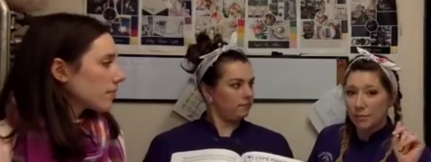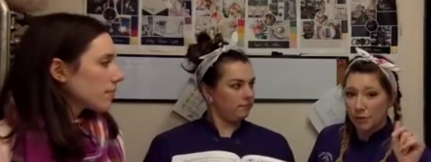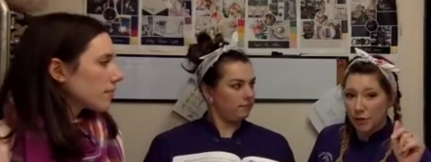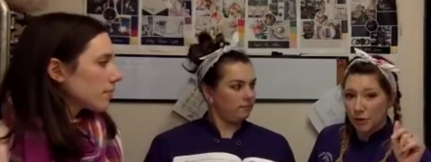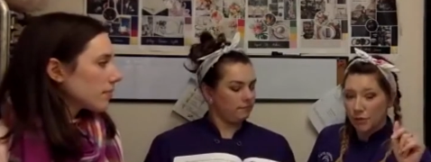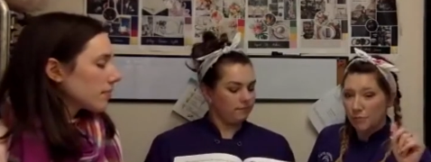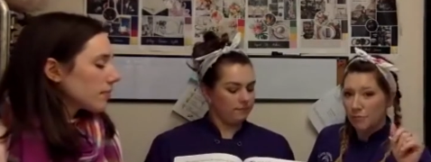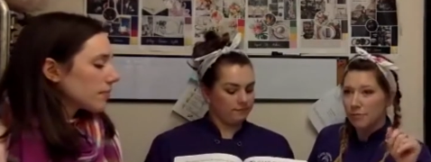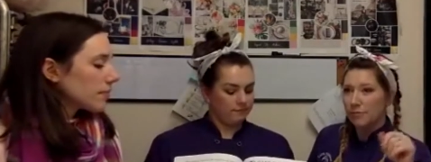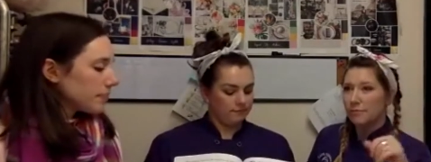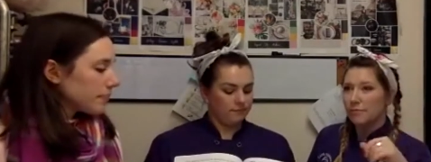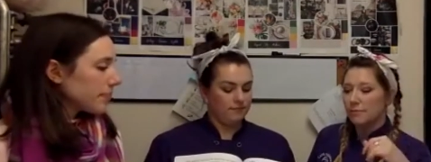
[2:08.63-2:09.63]
Speaker 1: blue,
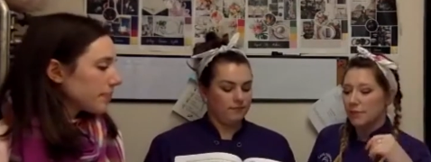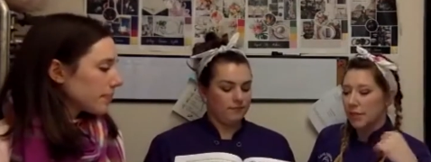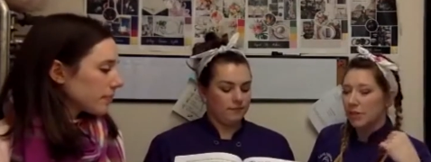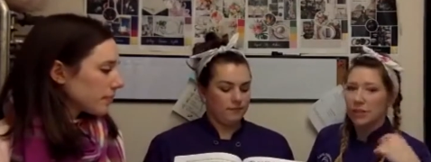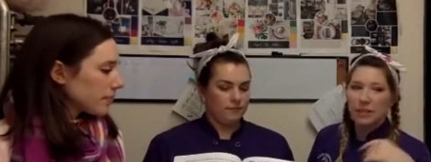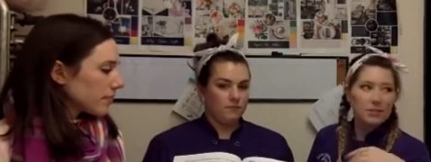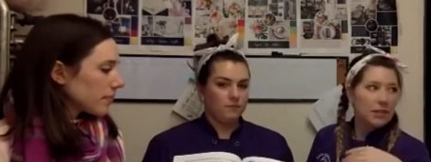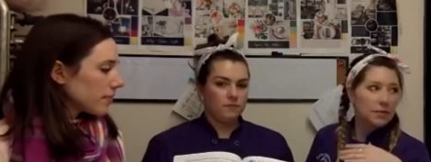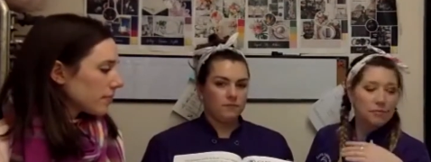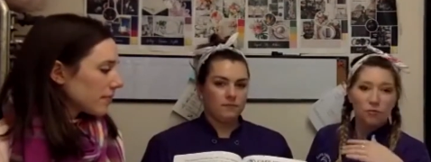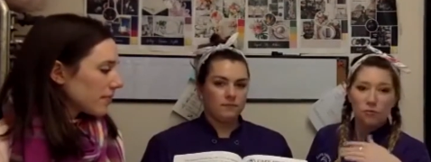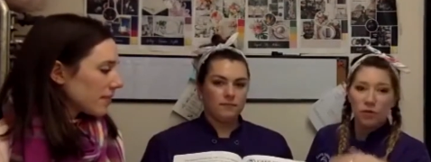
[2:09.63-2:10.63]
literally
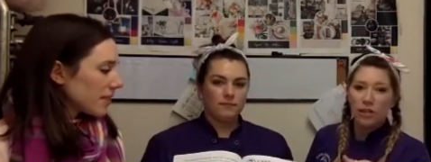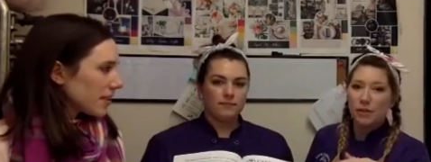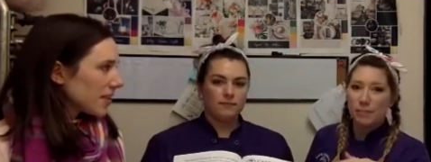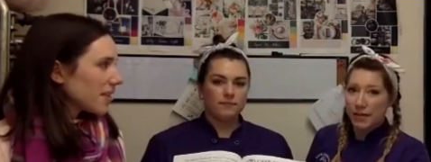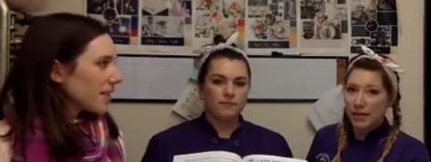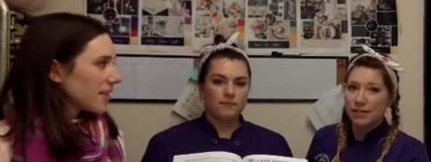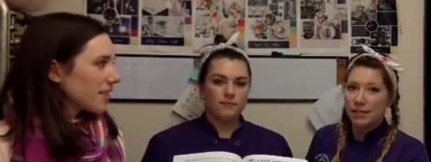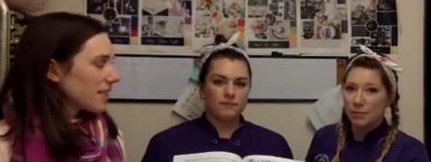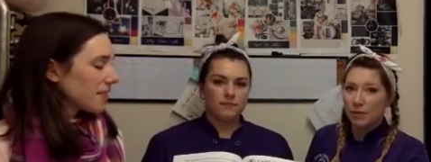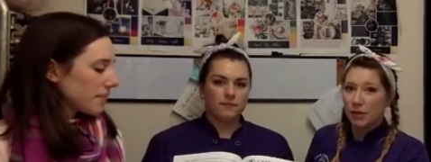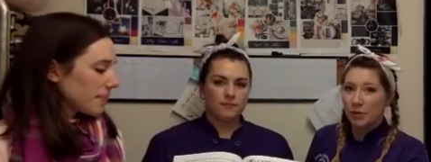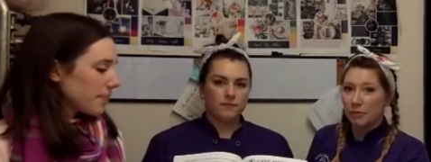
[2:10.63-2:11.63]
like really basic
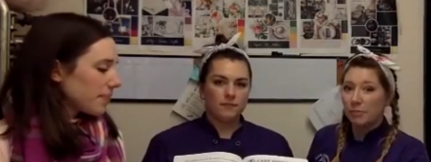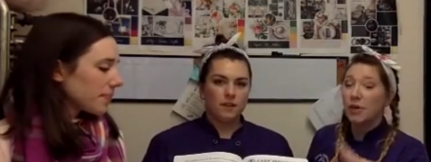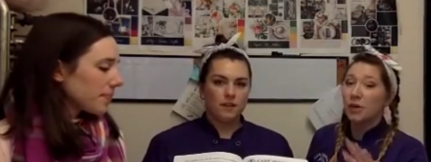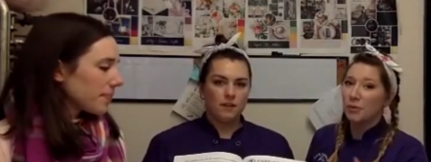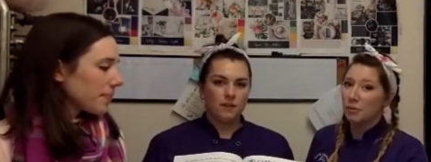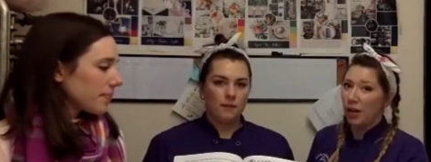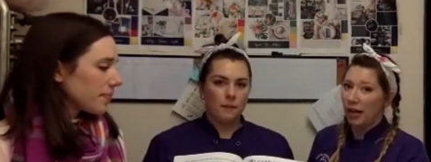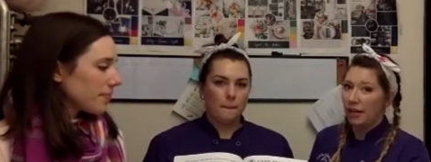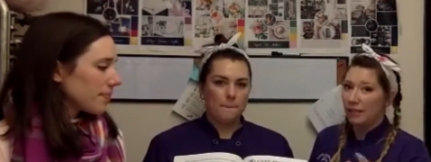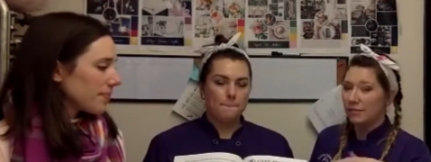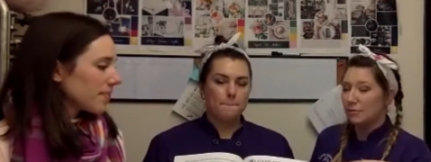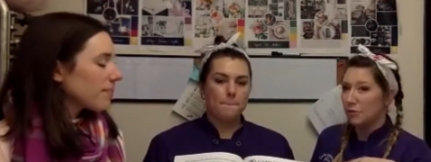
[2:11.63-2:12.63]
blue, but it'll be mm-hmm.
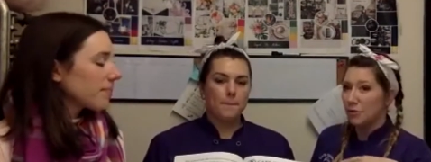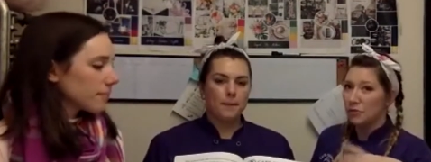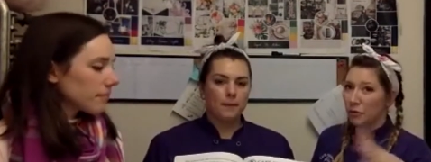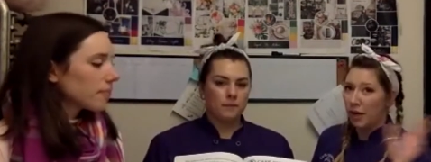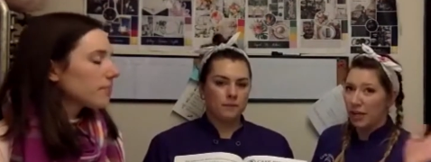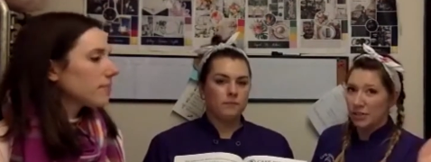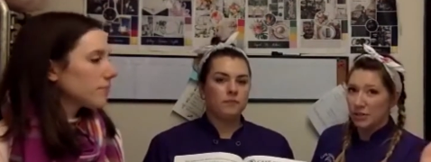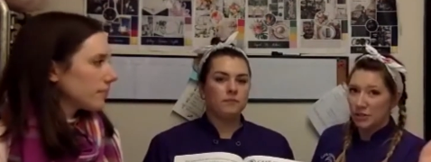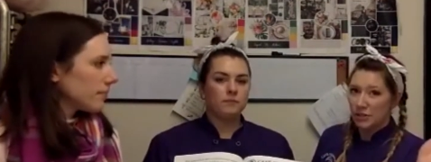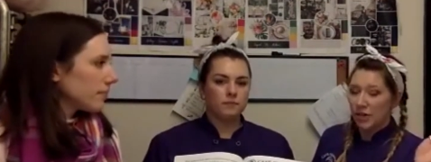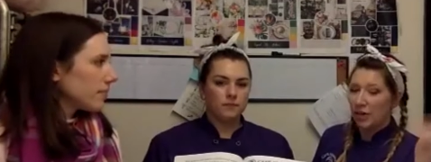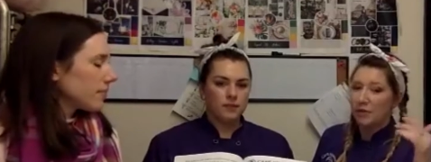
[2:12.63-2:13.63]
pretty. Blue for weddings
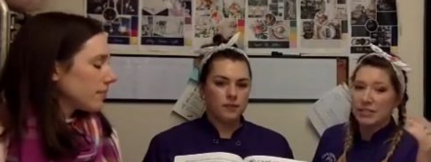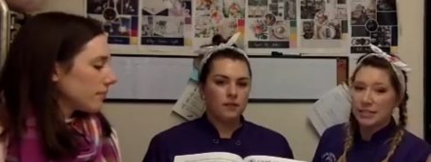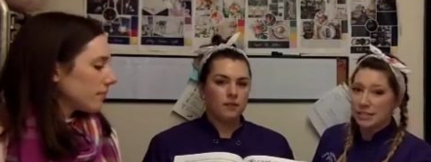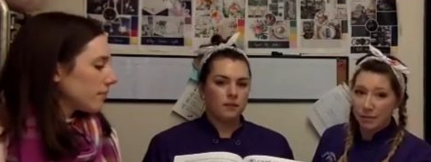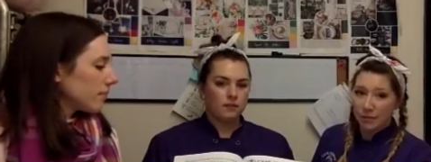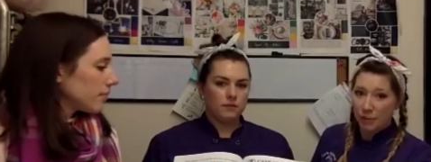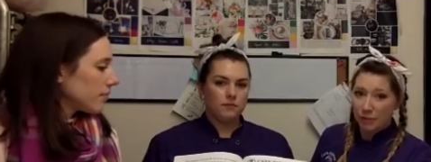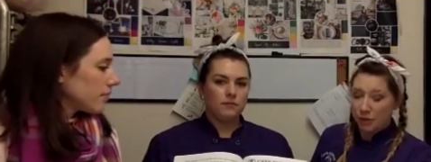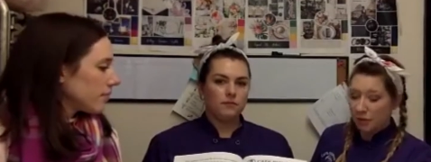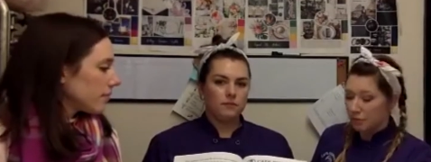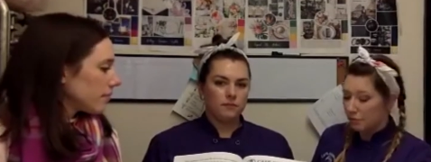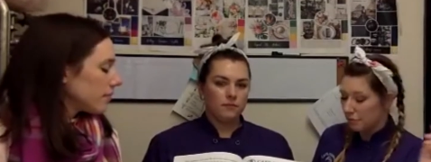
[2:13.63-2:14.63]
always great. You always need something
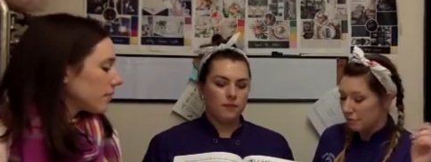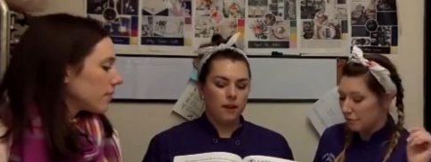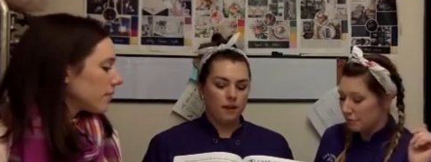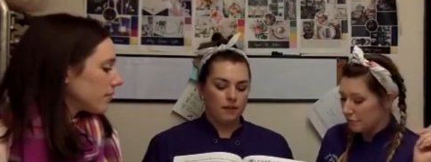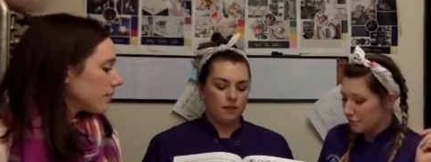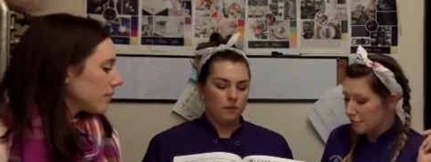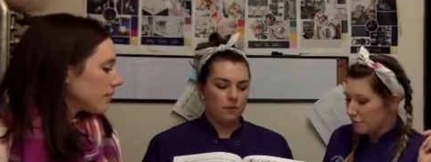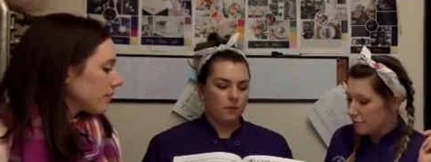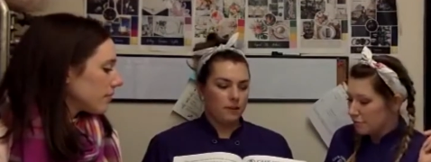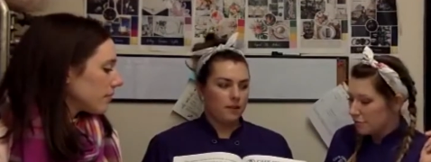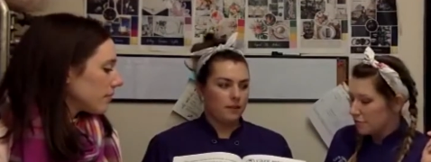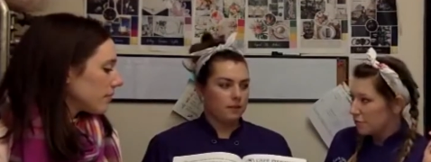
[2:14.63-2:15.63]
blue.
Speaker 2: Yeah, so we'll
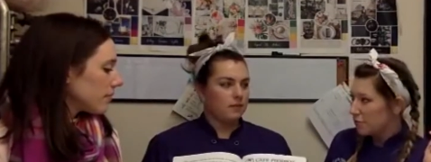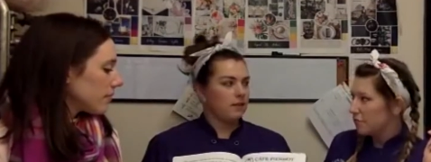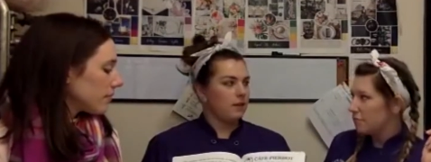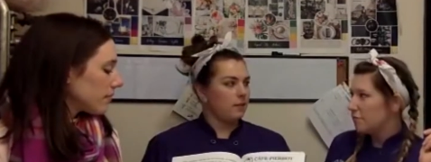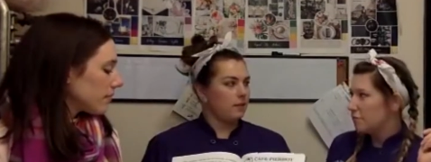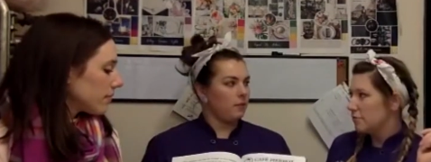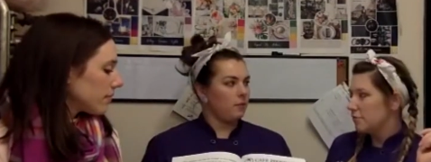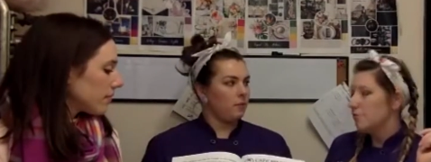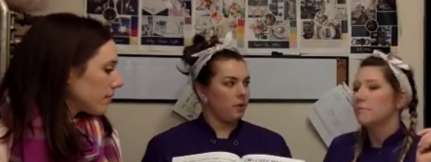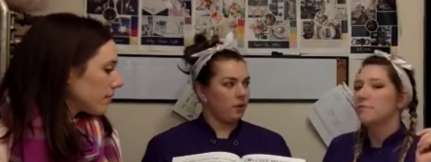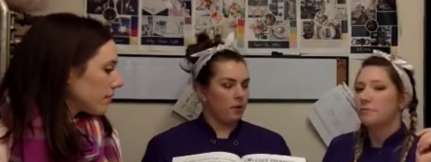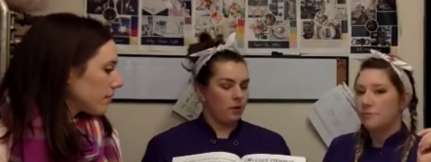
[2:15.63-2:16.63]
make a design with the
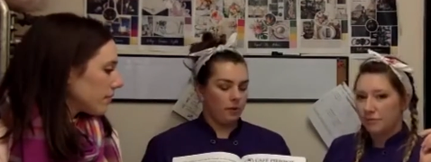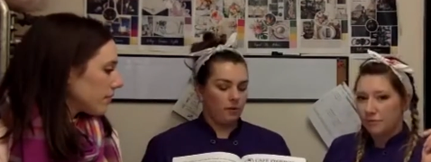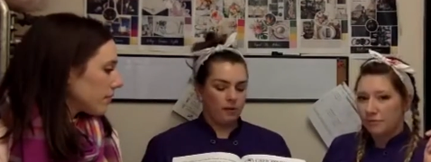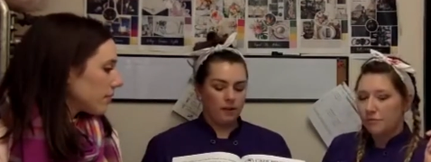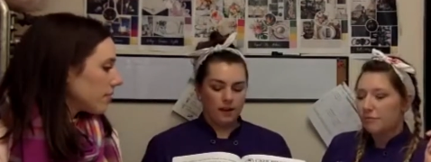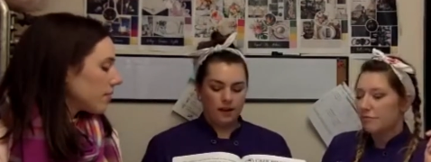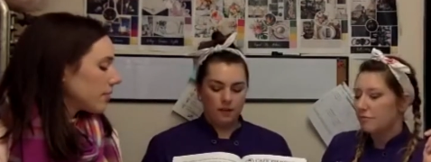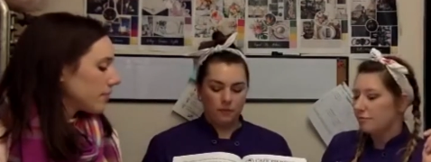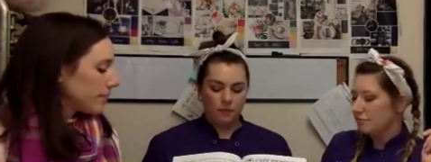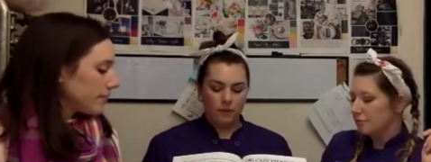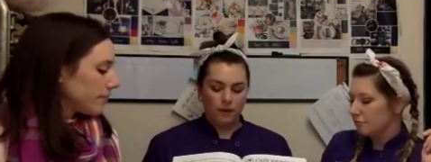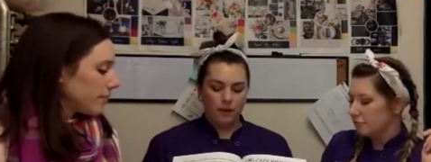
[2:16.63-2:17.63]
blue, and
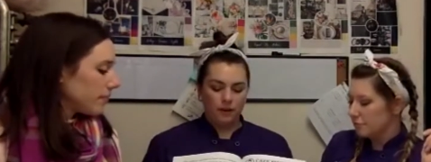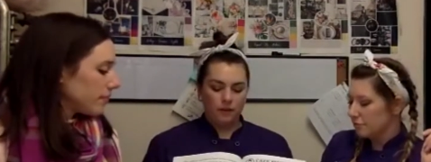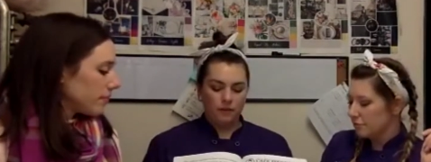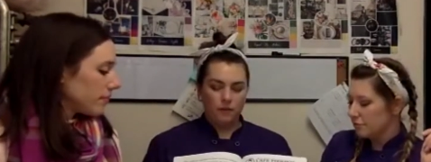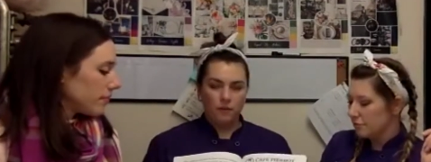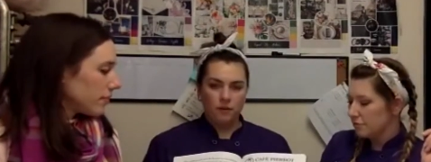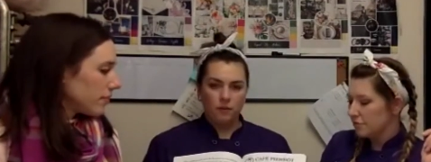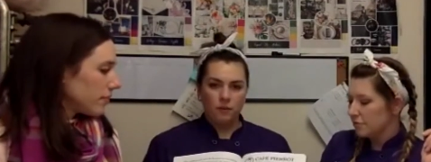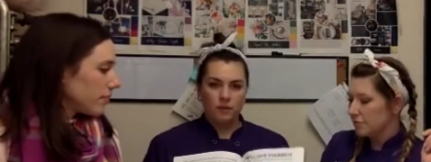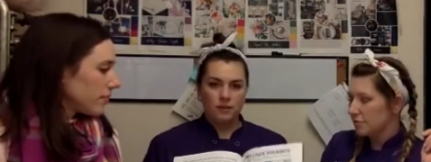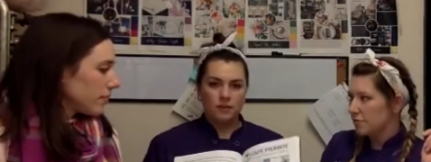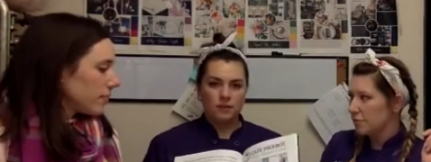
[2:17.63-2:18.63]
we're working on a few other
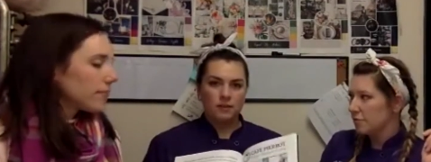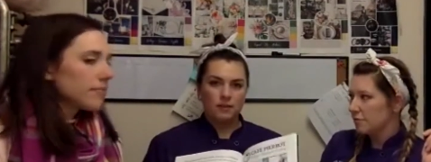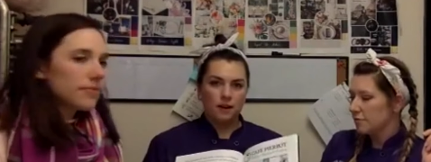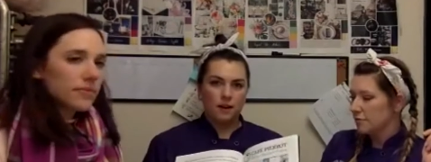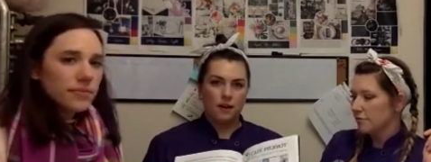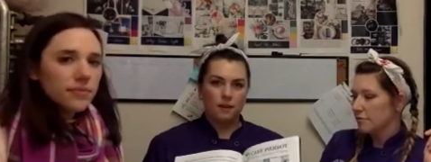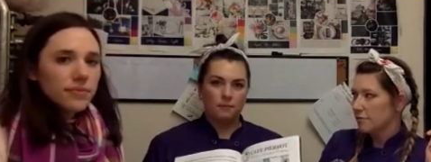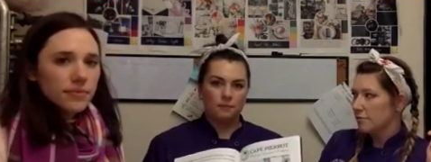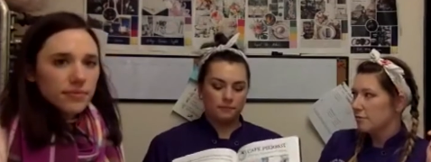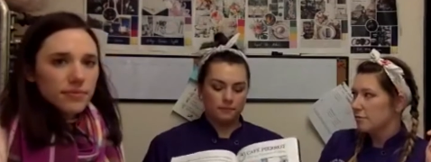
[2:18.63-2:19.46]
ones um,